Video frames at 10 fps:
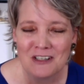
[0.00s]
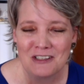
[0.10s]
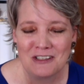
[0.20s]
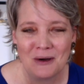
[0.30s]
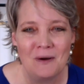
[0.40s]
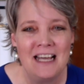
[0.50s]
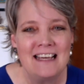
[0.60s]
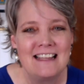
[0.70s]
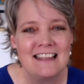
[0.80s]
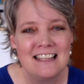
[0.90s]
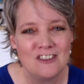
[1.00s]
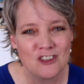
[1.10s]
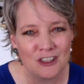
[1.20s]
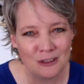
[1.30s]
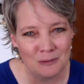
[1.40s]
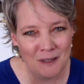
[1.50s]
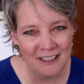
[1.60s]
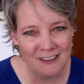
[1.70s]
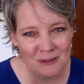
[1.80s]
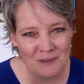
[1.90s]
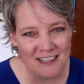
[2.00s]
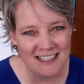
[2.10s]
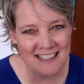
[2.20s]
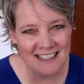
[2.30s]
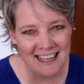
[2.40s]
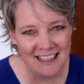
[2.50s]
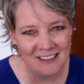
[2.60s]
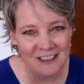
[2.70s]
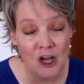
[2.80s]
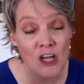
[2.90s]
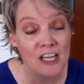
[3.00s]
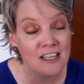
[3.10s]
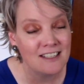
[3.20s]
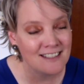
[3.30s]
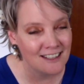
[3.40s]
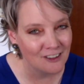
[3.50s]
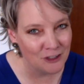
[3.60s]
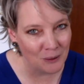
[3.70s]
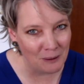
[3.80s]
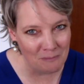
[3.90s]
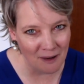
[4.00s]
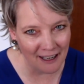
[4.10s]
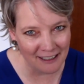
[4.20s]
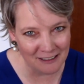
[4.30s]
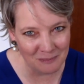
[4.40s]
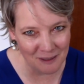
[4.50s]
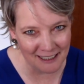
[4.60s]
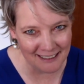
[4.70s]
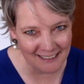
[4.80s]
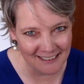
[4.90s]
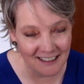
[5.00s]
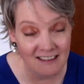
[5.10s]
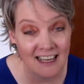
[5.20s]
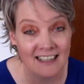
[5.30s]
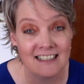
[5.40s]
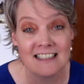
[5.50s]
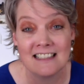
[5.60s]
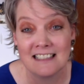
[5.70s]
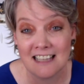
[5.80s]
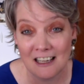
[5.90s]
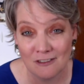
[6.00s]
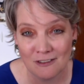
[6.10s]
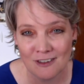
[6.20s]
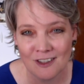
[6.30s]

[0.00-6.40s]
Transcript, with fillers: So this journal page with this snail is here to remind me that it is safe